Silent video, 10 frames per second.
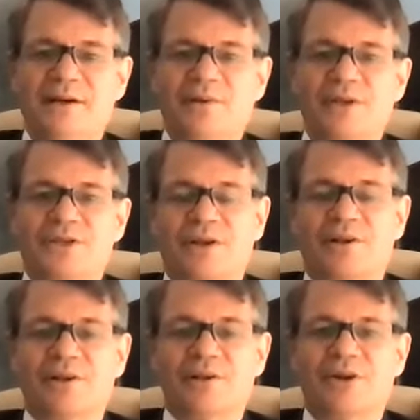which
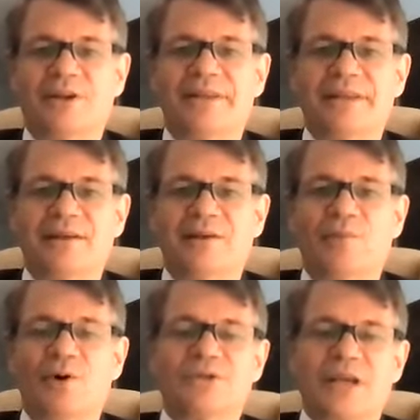included the
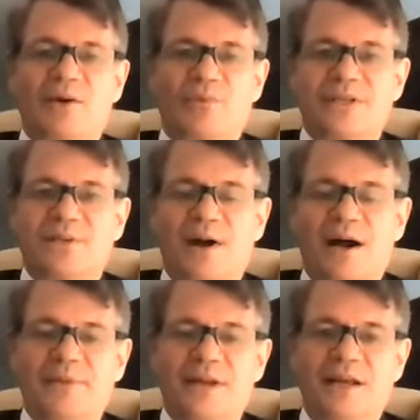most at-risk
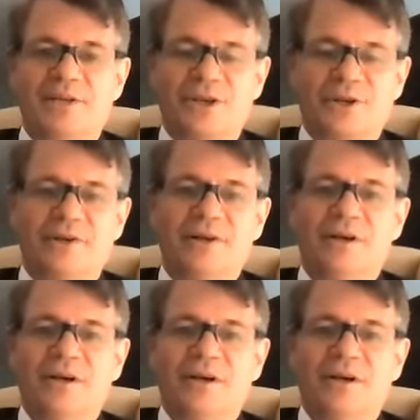population